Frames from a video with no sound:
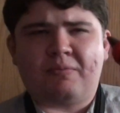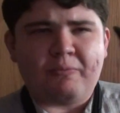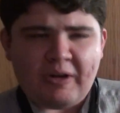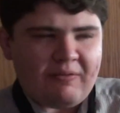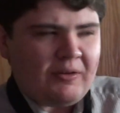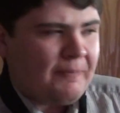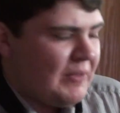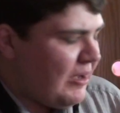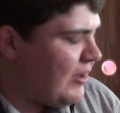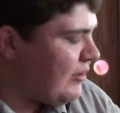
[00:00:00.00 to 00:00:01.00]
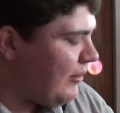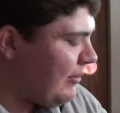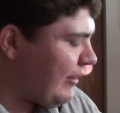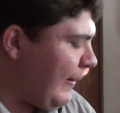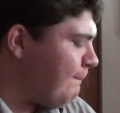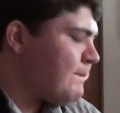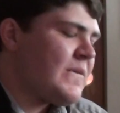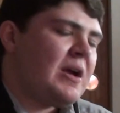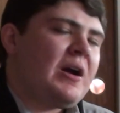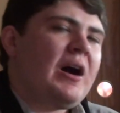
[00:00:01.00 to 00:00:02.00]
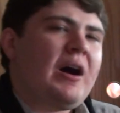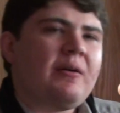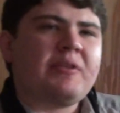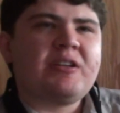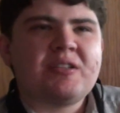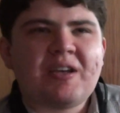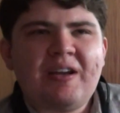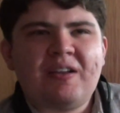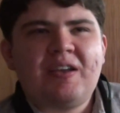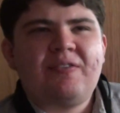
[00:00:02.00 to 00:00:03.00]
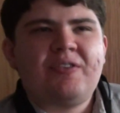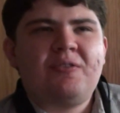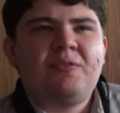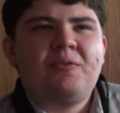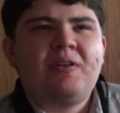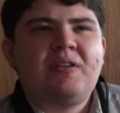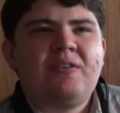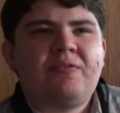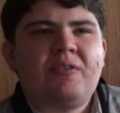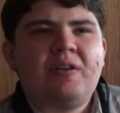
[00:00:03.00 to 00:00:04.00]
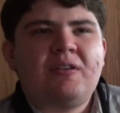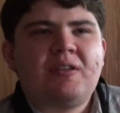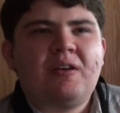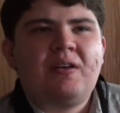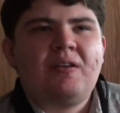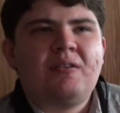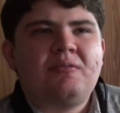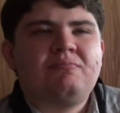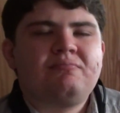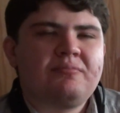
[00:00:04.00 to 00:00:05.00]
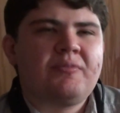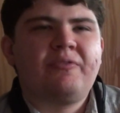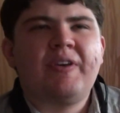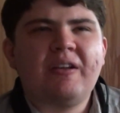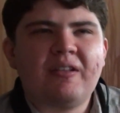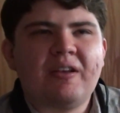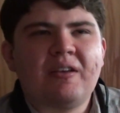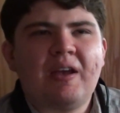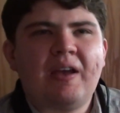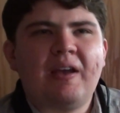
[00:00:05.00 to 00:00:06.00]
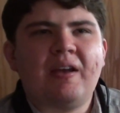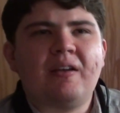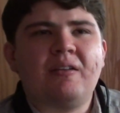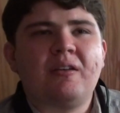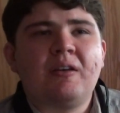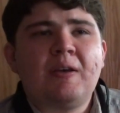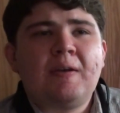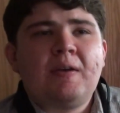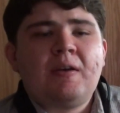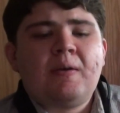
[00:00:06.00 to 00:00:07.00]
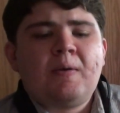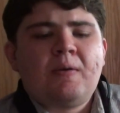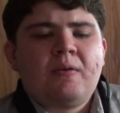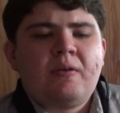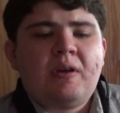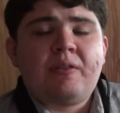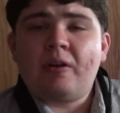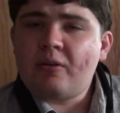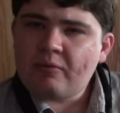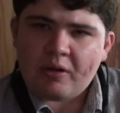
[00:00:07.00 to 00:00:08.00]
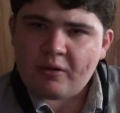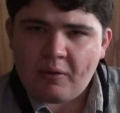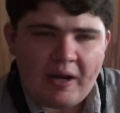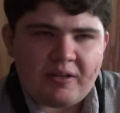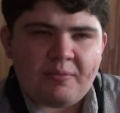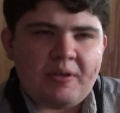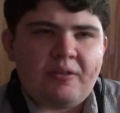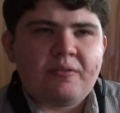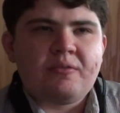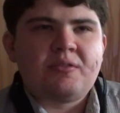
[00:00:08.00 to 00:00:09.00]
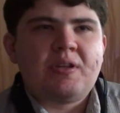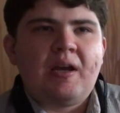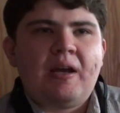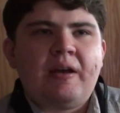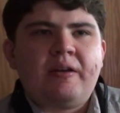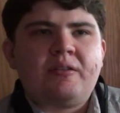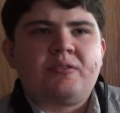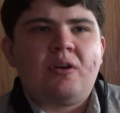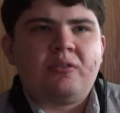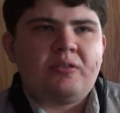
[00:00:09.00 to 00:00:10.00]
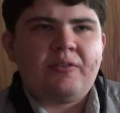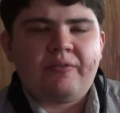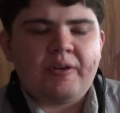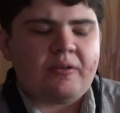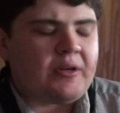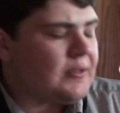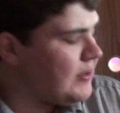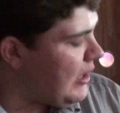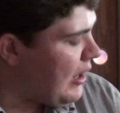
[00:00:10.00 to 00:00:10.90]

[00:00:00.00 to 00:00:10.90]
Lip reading: Whatever, something like that. They just kind of give you a different feeling, and they're great to be used as alternate fingerings.